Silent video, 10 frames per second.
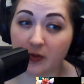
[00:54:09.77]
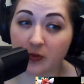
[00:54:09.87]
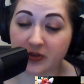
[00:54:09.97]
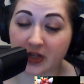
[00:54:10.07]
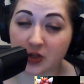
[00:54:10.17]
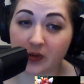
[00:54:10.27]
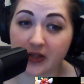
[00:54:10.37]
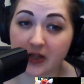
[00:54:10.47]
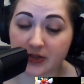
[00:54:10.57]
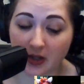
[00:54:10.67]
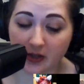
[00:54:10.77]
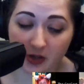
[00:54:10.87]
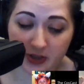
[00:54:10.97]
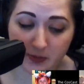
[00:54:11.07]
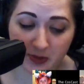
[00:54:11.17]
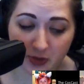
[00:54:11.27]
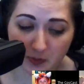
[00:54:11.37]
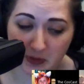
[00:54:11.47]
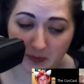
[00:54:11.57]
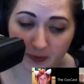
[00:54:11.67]
who sexually assault cosplayers
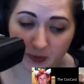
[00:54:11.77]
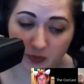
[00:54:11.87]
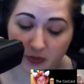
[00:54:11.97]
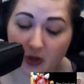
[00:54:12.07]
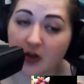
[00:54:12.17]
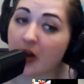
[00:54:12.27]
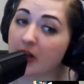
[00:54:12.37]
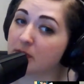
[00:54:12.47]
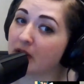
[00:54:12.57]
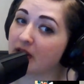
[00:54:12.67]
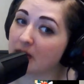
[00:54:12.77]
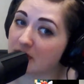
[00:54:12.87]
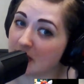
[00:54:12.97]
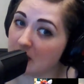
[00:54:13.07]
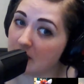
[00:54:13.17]
are people who do not cosplay themselves.